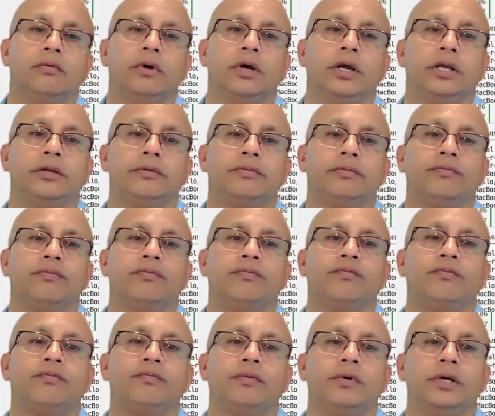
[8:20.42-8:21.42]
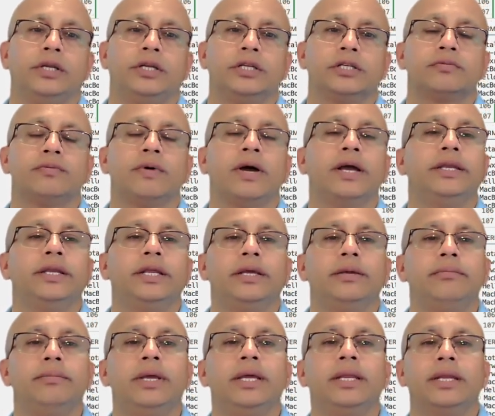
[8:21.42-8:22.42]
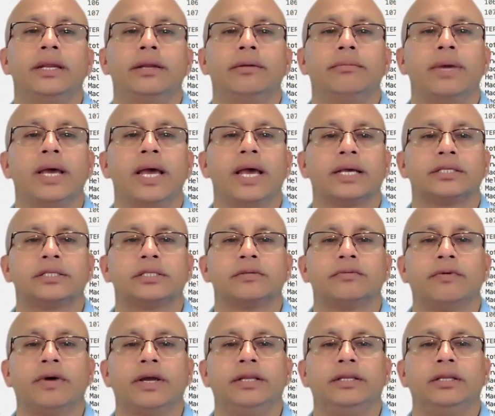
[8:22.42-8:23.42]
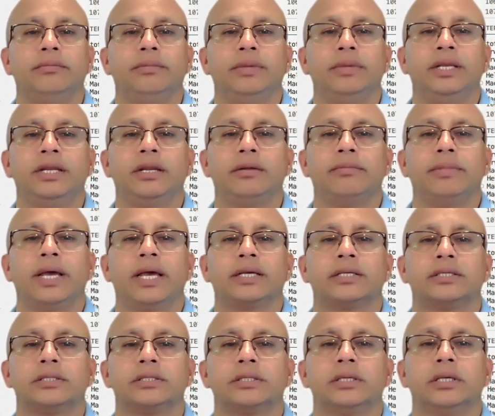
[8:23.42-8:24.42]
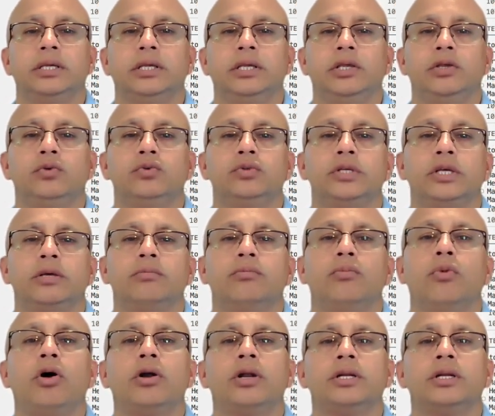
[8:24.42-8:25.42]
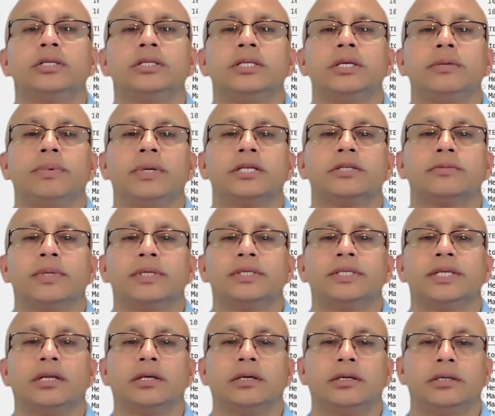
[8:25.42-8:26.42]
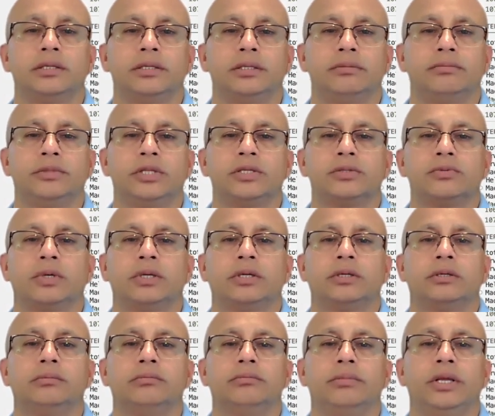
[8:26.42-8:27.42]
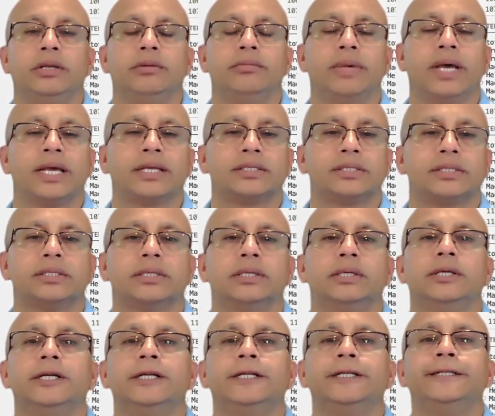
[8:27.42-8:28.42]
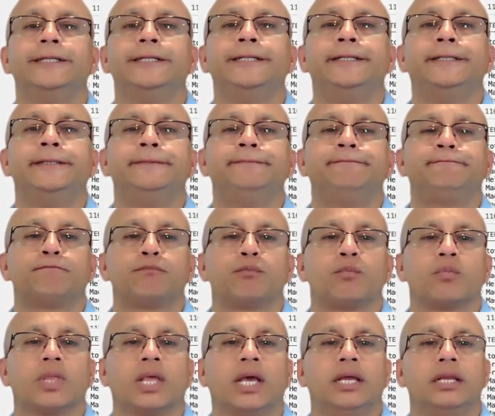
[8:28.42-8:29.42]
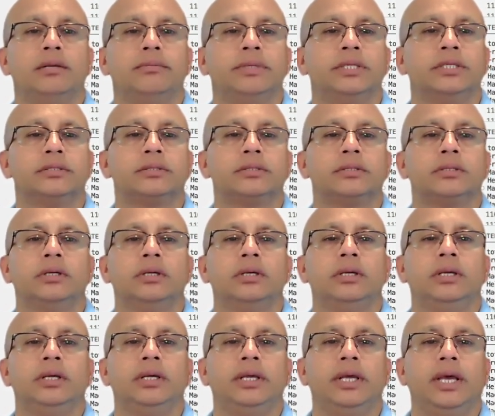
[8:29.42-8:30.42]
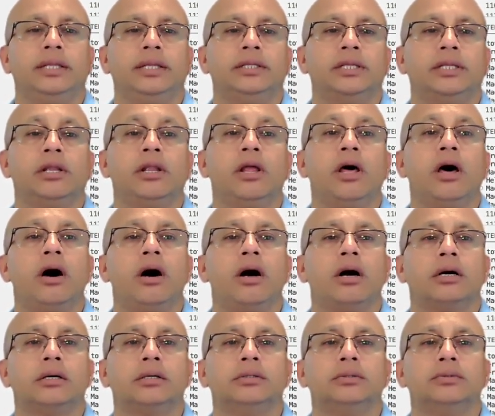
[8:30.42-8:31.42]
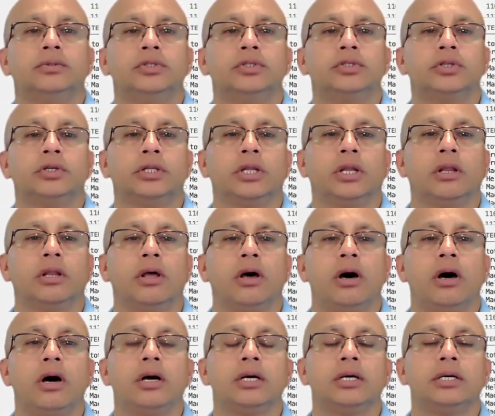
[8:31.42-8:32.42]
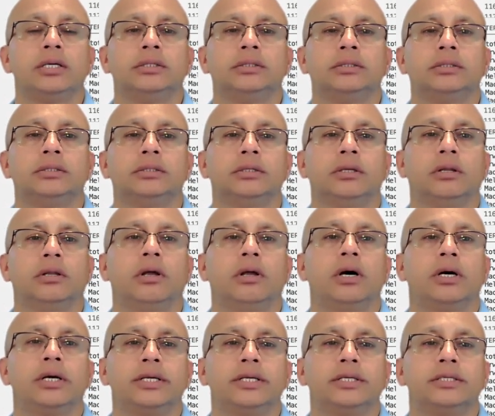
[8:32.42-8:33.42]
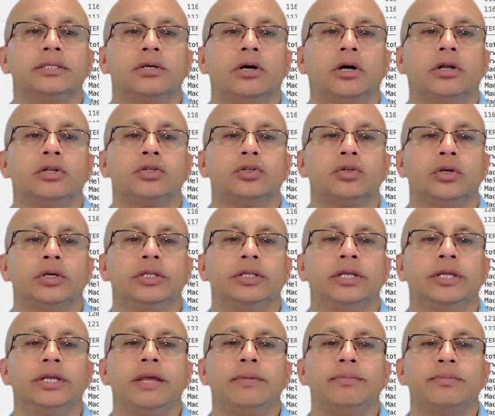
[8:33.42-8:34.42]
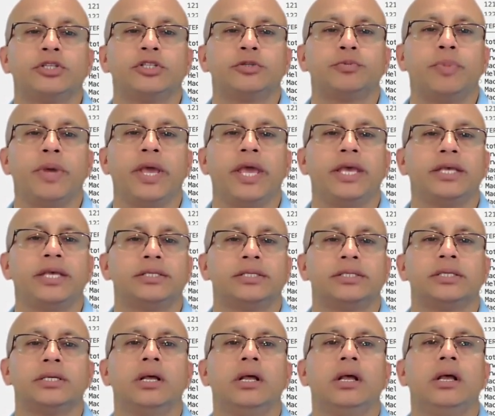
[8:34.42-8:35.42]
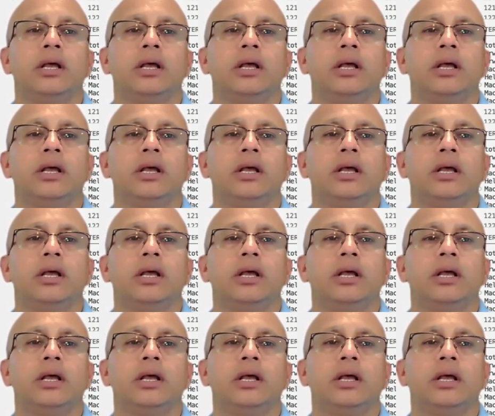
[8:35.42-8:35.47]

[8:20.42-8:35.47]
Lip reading: it is finding min and max. Find the min and max using modern C++ algorithm, this one, min max elements. And the log, we saw the log. Log is also in the namespace,